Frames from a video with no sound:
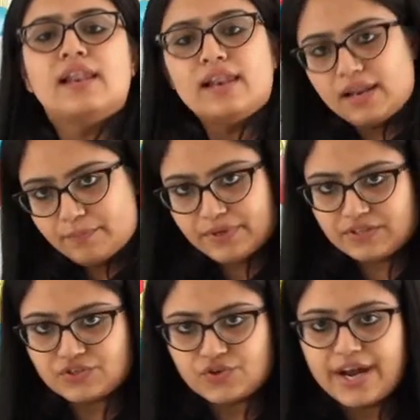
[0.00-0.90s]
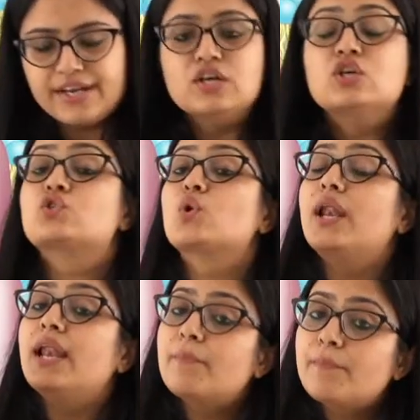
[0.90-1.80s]
lipids, right? So,
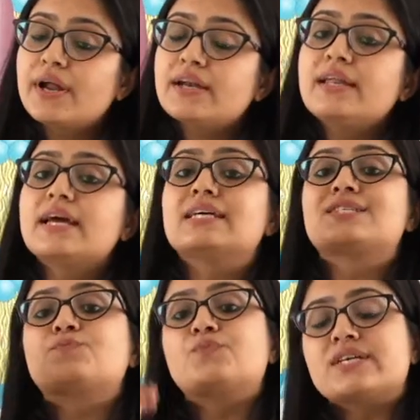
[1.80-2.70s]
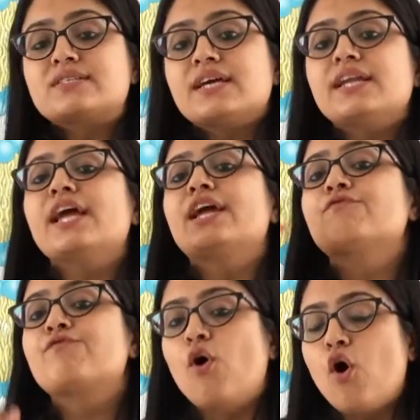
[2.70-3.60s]
lipid is present in
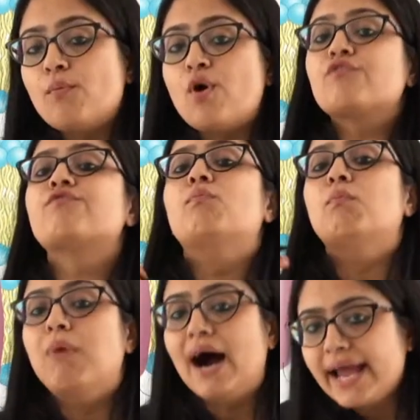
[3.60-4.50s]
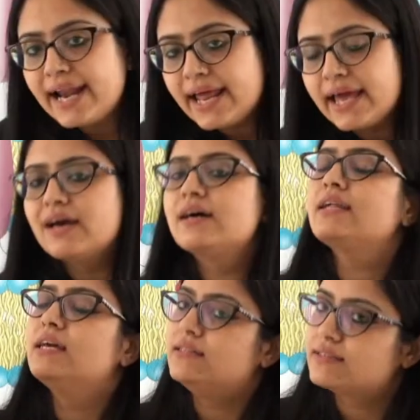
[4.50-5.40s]
form of
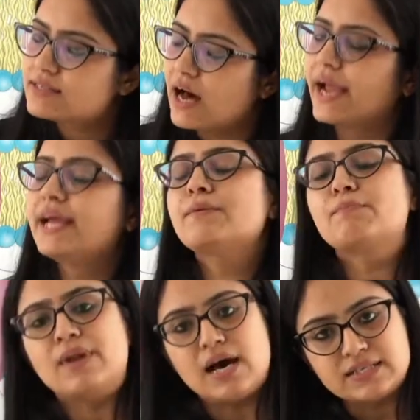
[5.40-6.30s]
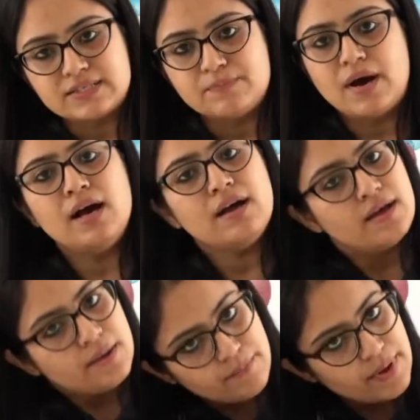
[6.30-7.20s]
bilayer inside plasma
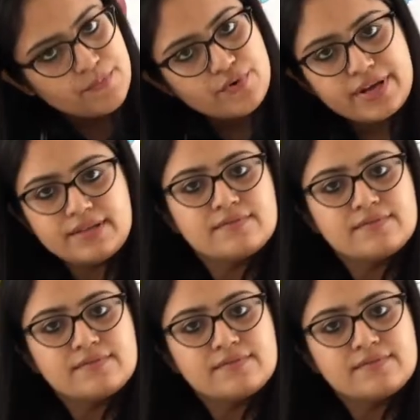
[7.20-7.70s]
membrane.